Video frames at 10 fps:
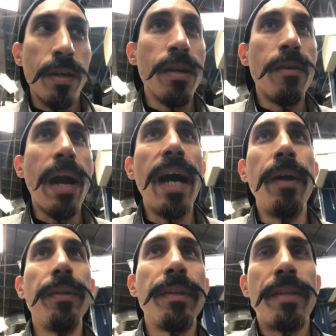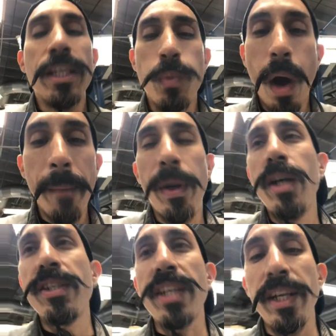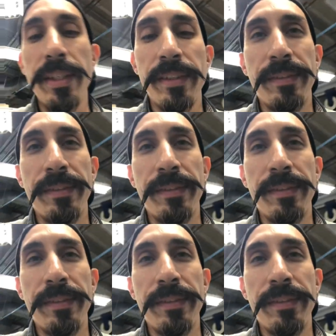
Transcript: you're around this one person